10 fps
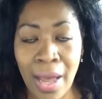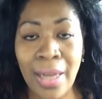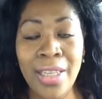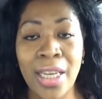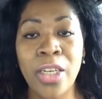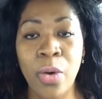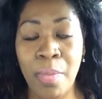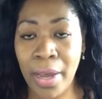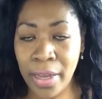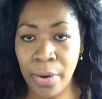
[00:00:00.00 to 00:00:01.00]
At least I know in
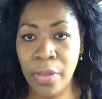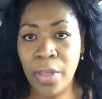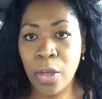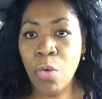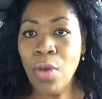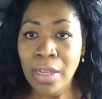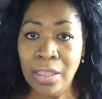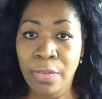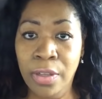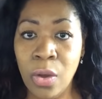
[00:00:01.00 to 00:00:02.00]
my area, they go
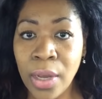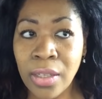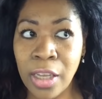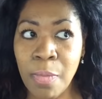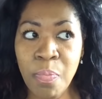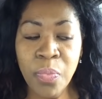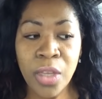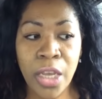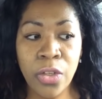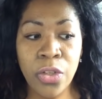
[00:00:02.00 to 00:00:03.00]
relatively quickly.
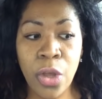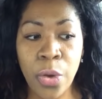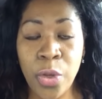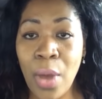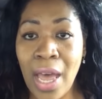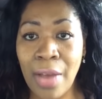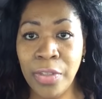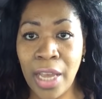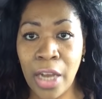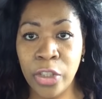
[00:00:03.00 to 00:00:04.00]
And so you have
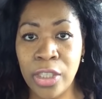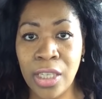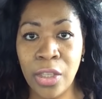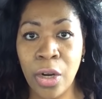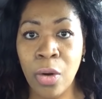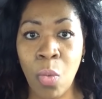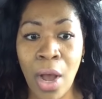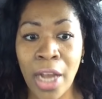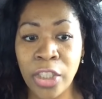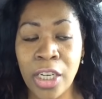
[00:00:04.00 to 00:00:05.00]
to actually sit there and
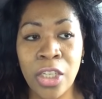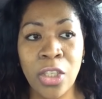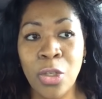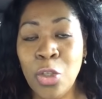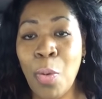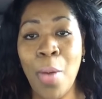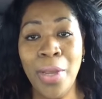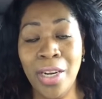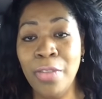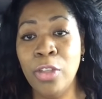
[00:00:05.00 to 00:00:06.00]
watch. And as soon as you
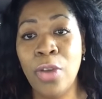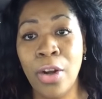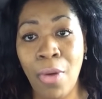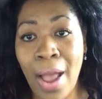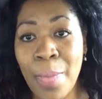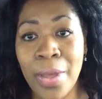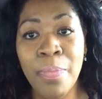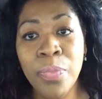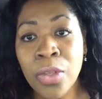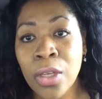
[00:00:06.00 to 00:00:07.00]
probably get on there to try to grab it,
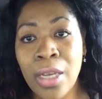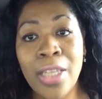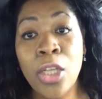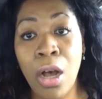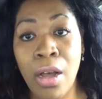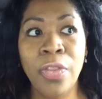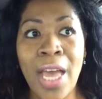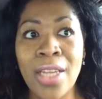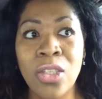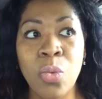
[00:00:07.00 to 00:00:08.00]
it's gone.
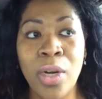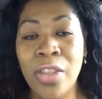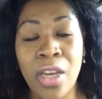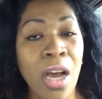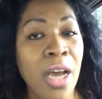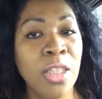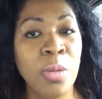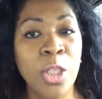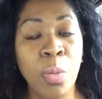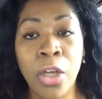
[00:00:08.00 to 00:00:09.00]
That's one of the cons,
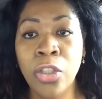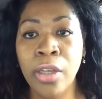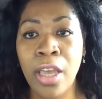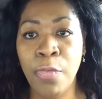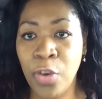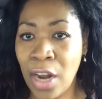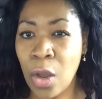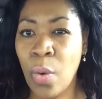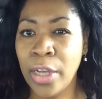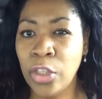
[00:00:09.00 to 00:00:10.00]
especially if you're
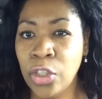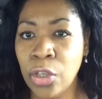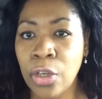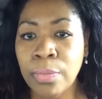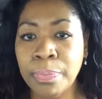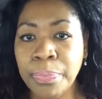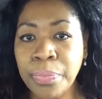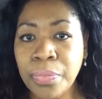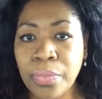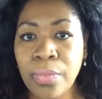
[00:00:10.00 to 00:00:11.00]
not quite sure
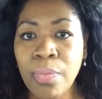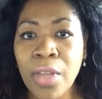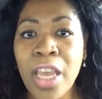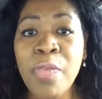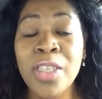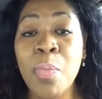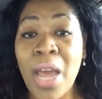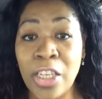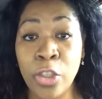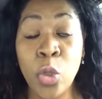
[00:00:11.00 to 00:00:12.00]
If it's a
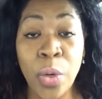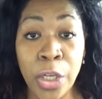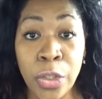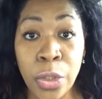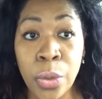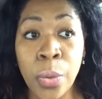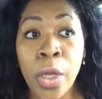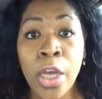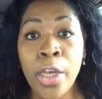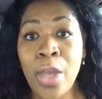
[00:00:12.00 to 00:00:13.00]
batch that you want to do,
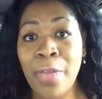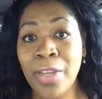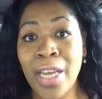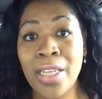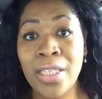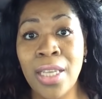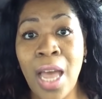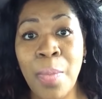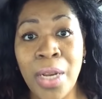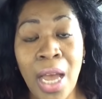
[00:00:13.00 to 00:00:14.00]
you have to kind of see
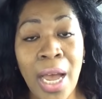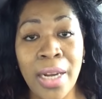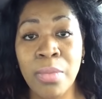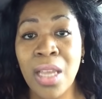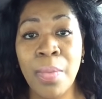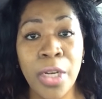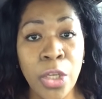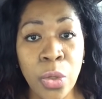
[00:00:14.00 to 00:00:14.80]
how many items, how many